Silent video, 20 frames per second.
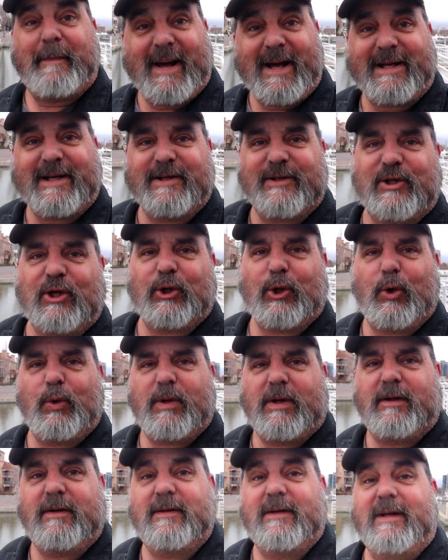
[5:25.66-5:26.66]
Back in
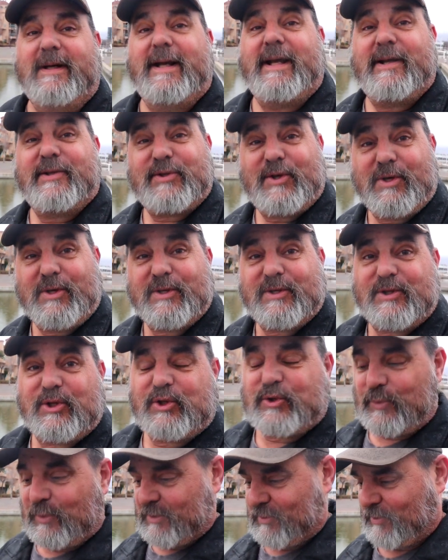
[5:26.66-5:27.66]
Kelowna, it started
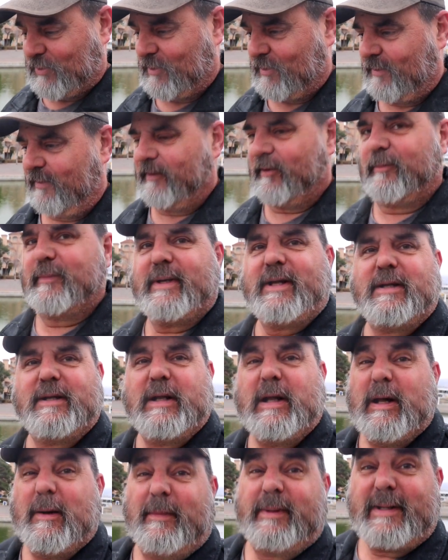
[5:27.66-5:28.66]
to drizzle a little bit,
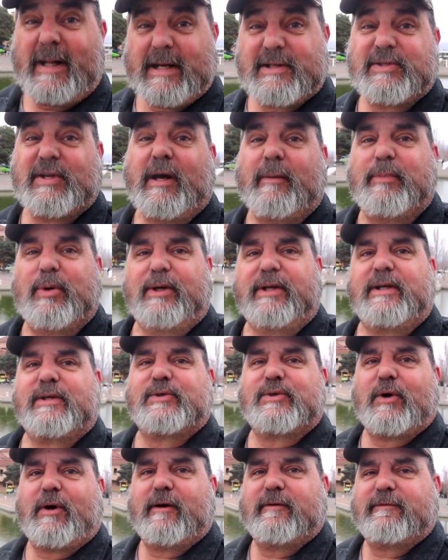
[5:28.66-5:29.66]
but that's not putting
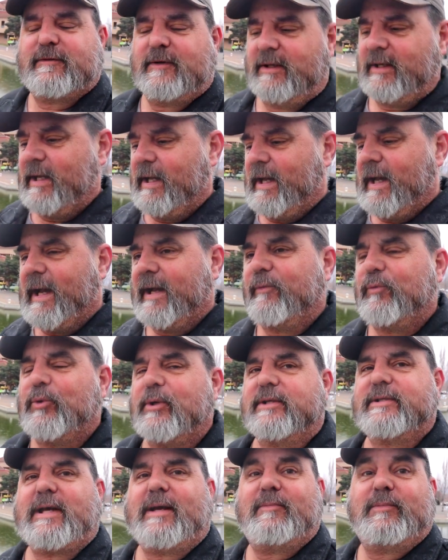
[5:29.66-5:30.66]
us off. And
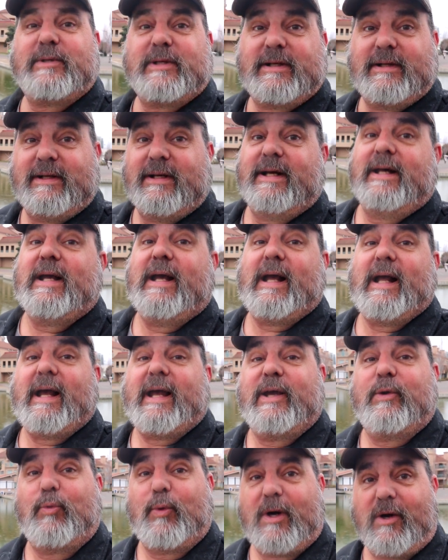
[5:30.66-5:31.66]
we're attempting
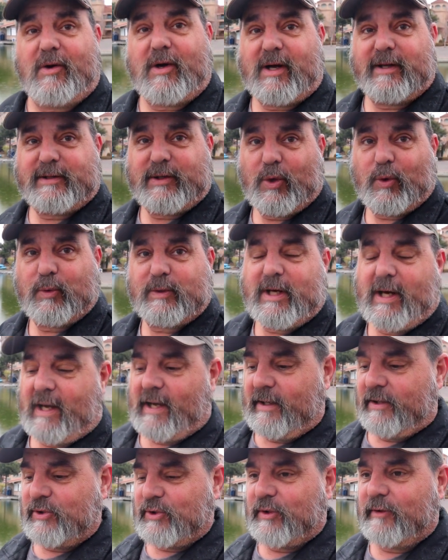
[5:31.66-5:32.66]
a Where I Go
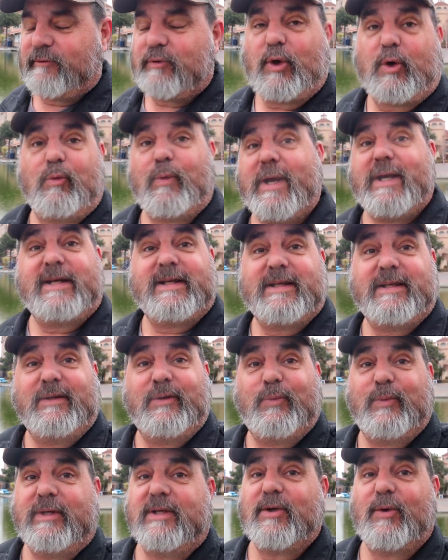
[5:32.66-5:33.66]
cache for a
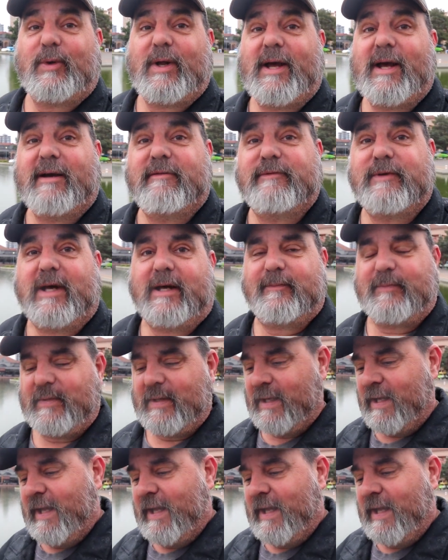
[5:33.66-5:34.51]
rating we don't have yet.